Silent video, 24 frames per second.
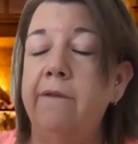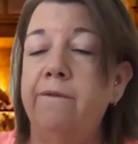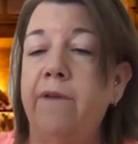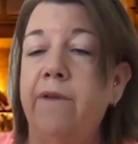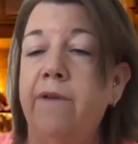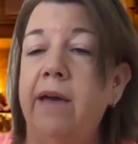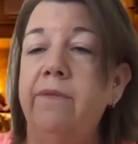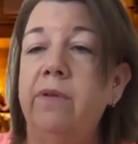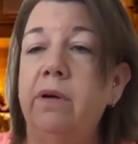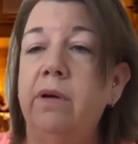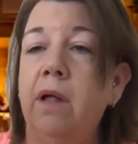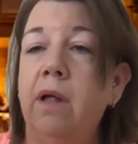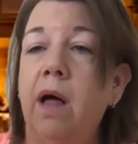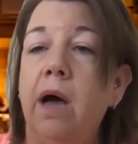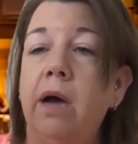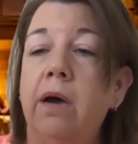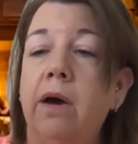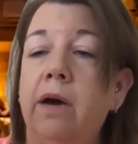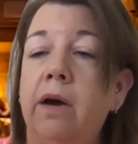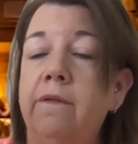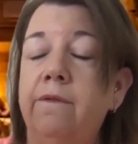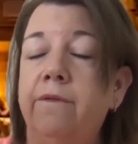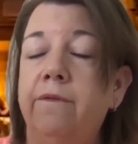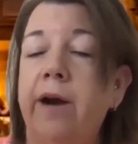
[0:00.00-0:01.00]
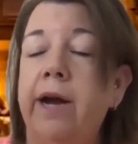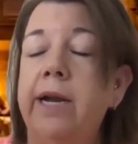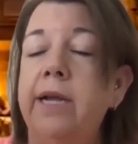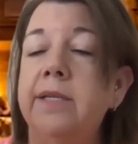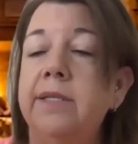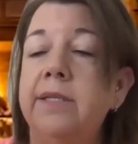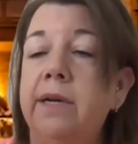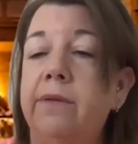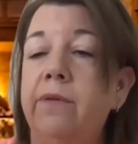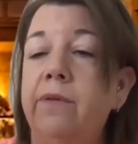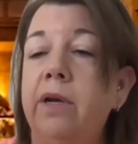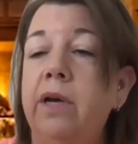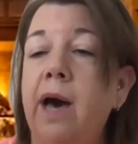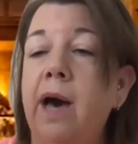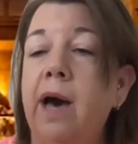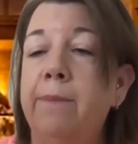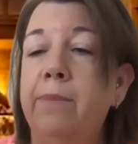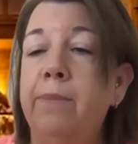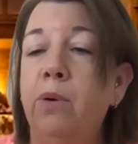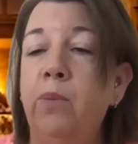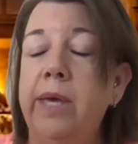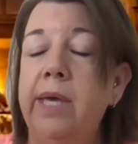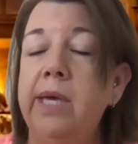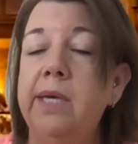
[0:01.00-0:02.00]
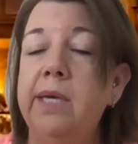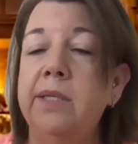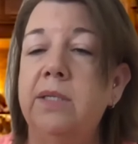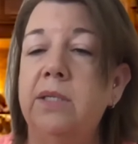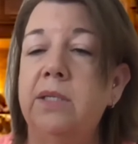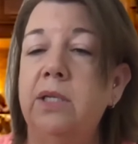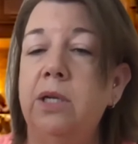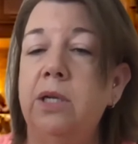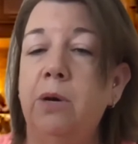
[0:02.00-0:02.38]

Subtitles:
5 o'clock on Fridays every couple weeks,